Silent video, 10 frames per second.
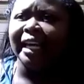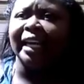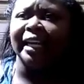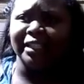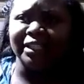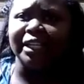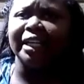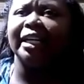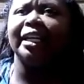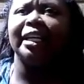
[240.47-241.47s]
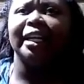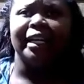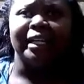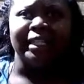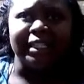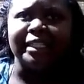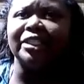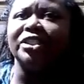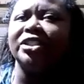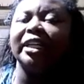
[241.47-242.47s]
And she
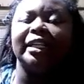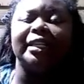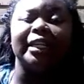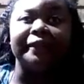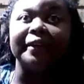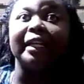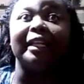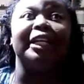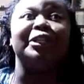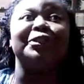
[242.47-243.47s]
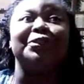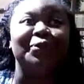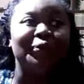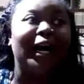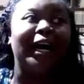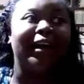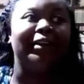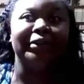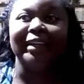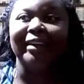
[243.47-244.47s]
definitely tried
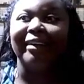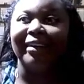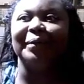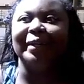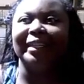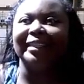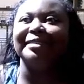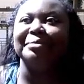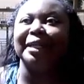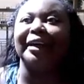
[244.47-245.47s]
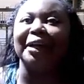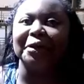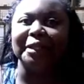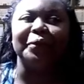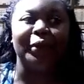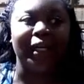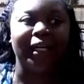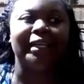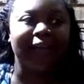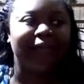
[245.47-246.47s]
really hard with us, but I know that
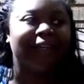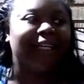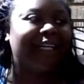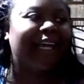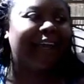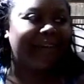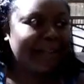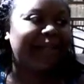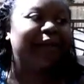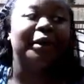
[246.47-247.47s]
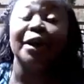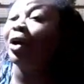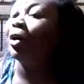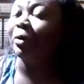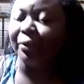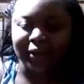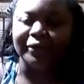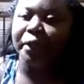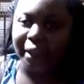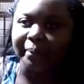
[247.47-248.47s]
we definitely gave them a run
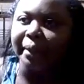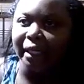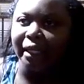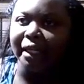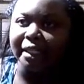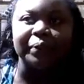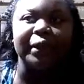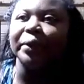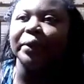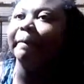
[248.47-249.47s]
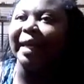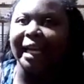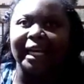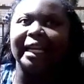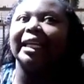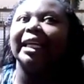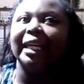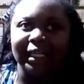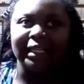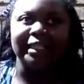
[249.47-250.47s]
for their money, because we were bad
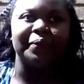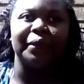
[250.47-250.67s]
kids.